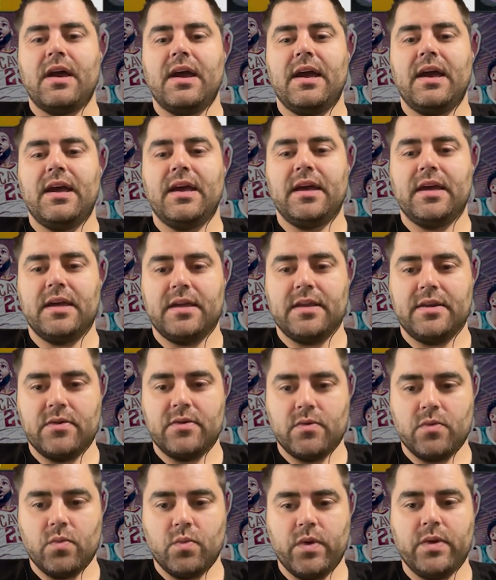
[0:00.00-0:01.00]
And
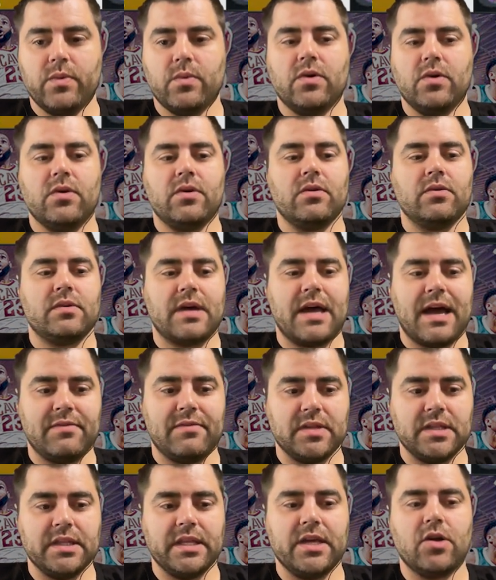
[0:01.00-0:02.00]
we will have a
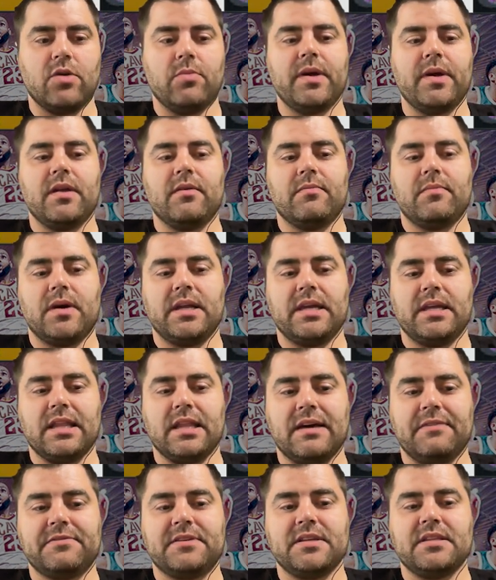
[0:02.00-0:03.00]
little bit of money
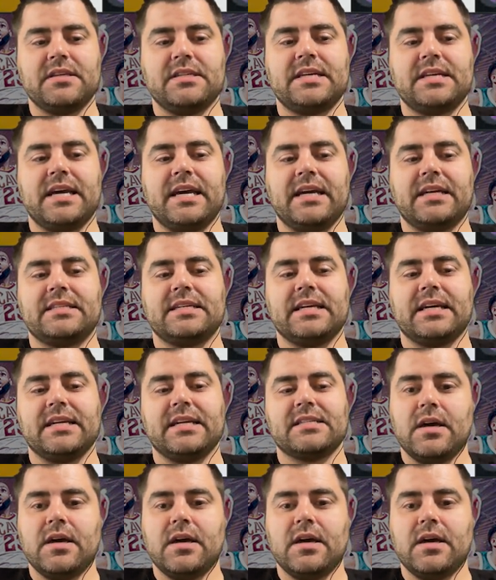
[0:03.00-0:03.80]
left in the tank to get,